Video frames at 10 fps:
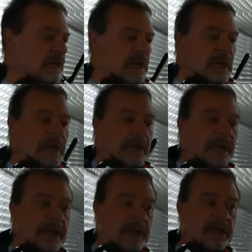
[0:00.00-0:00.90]
uh,
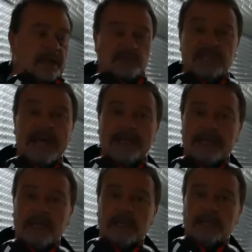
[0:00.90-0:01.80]
a, a
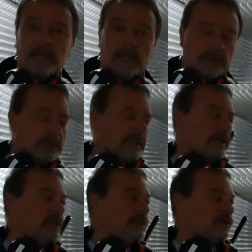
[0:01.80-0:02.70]
standard uh,
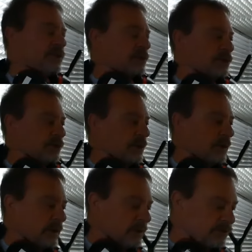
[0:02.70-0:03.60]
distance, uh,
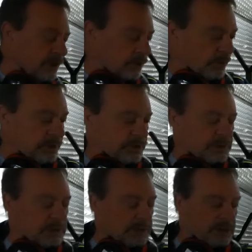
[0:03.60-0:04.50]
zeroing
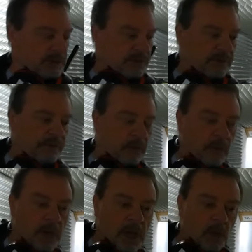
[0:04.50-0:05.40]
distance
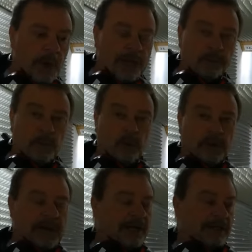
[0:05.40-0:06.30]
for wild boar
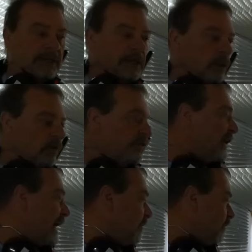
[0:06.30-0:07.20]
hunting on
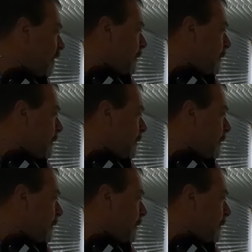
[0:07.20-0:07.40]
drive.